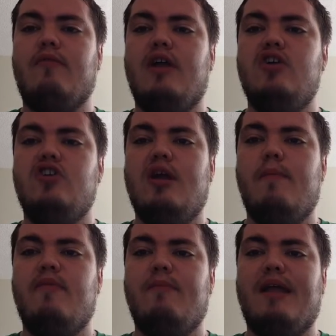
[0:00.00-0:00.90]

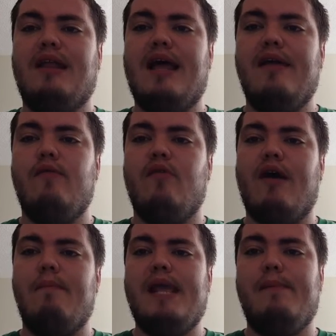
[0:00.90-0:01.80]
relationships in my life with
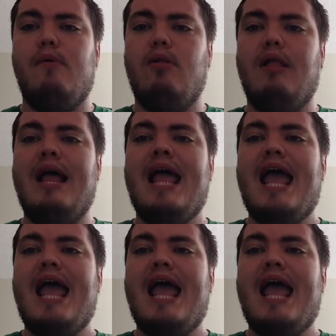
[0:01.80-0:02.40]
uh, people,